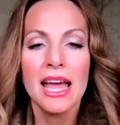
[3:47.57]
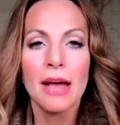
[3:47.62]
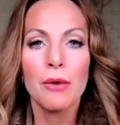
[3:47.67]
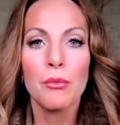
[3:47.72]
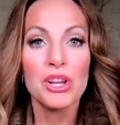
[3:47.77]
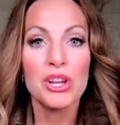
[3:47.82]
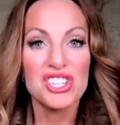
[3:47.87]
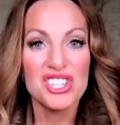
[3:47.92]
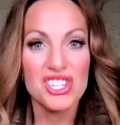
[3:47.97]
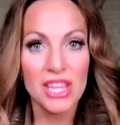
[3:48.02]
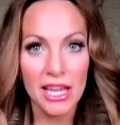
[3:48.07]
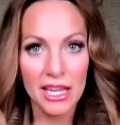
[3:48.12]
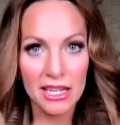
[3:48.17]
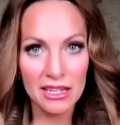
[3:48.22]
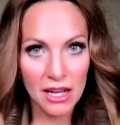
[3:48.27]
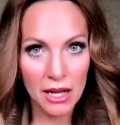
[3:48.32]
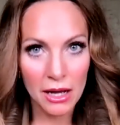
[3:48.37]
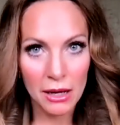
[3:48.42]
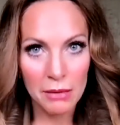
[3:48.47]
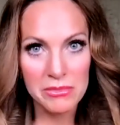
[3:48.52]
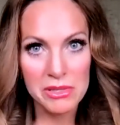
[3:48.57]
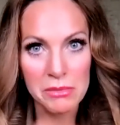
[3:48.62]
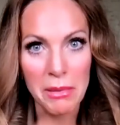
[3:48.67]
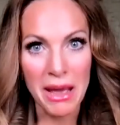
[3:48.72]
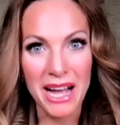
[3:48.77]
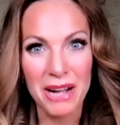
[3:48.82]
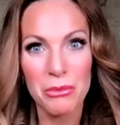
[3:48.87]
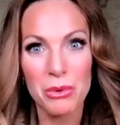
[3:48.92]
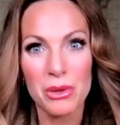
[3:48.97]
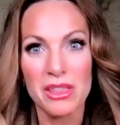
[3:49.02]
which then comes
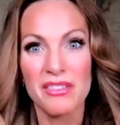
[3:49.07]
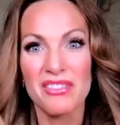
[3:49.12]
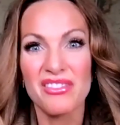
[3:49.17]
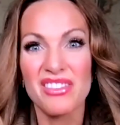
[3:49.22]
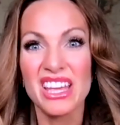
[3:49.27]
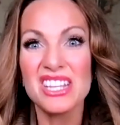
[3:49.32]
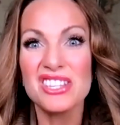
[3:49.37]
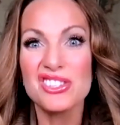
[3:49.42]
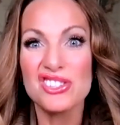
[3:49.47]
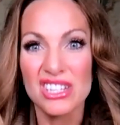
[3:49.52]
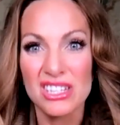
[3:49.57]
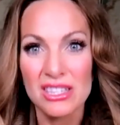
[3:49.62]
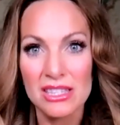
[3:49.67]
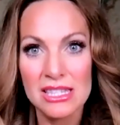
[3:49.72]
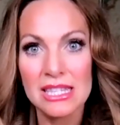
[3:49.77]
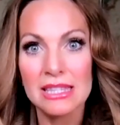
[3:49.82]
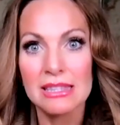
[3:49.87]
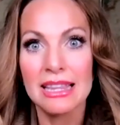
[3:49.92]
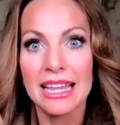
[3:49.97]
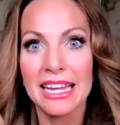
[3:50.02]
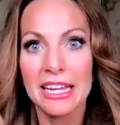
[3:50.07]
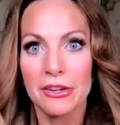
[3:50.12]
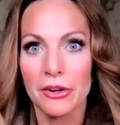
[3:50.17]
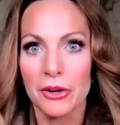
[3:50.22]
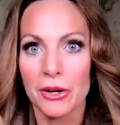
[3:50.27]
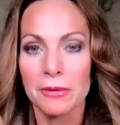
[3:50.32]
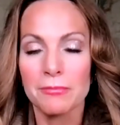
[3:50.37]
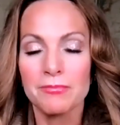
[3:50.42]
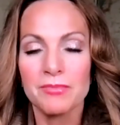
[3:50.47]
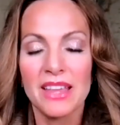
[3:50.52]
back with a vengeance
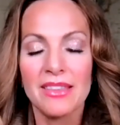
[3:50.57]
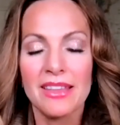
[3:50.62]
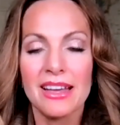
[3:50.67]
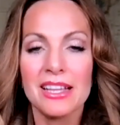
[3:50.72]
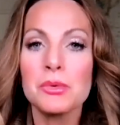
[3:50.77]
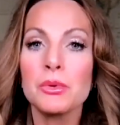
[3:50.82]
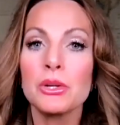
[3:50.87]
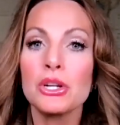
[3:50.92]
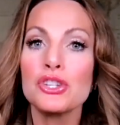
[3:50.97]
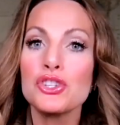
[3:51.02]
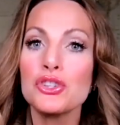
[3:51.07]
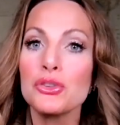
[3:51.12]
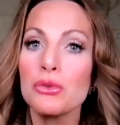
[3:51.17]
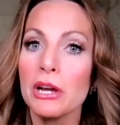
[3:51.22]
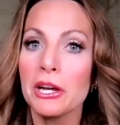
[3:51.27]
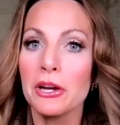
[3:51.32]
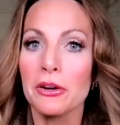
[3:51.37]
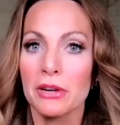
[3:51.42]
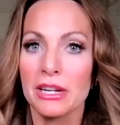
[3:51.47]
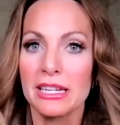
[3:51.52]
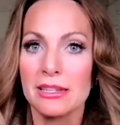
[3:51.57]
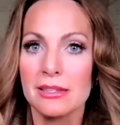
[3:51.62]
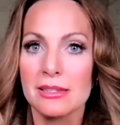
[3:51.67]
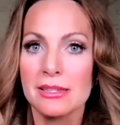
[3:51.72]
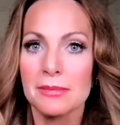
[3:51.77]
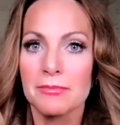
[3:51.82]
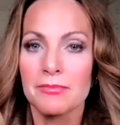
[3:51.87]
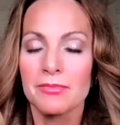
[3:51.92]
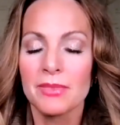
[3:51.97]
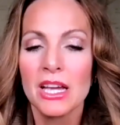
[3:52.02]
later. And that's what a trigger
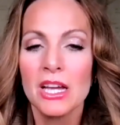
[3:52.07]
is.